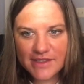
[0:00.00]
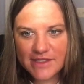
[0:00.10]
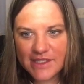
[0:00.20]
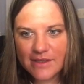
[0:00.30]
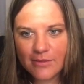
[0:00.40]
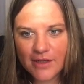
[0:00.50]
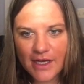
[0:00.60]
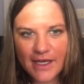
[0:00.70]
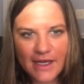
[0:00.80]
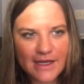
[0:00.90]
SQL
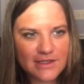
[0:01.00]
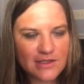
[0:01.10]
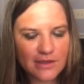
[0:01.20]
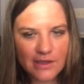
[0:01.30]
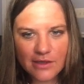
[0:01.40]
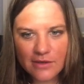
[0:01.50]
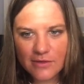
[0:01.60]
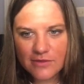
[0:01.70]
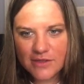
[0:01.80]
I actually know.